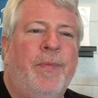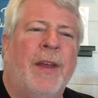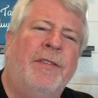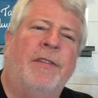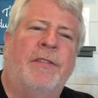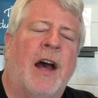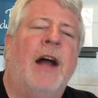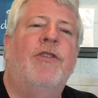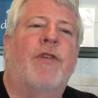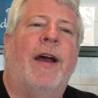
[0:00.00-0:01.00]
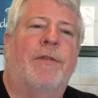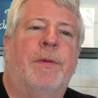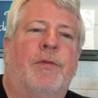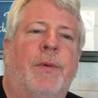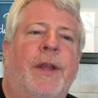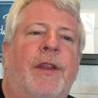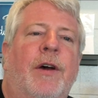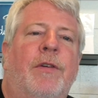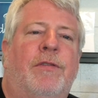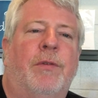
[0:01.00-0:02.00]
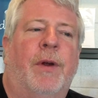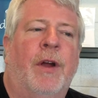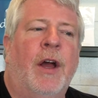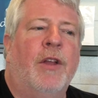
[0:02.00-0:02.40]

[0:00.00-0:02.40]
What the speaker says: is this contrast between those who are